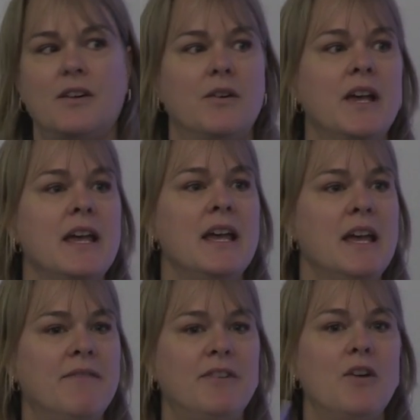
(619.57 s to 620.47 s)
So
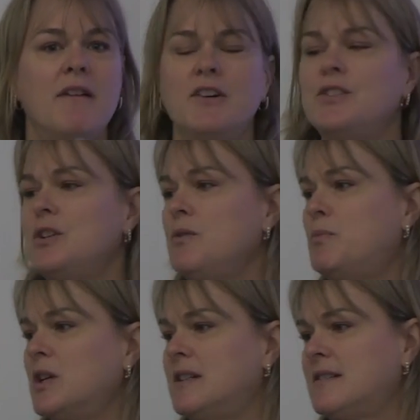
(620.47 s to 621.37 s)
if you ever do
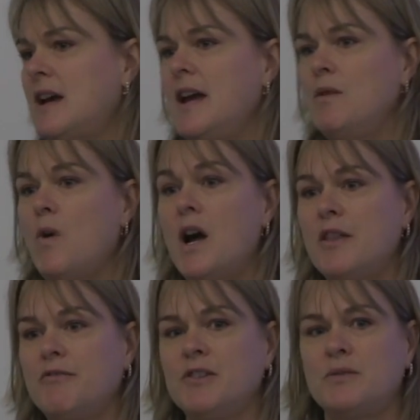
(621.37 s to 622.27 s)
book design
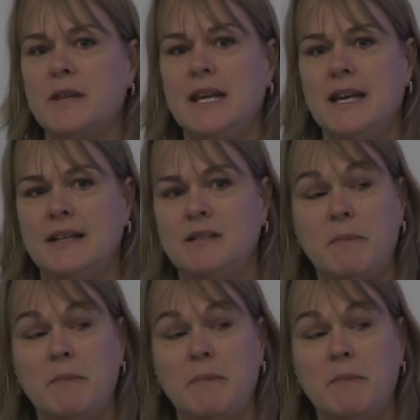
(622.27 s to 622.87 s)
walkthroughs with kids,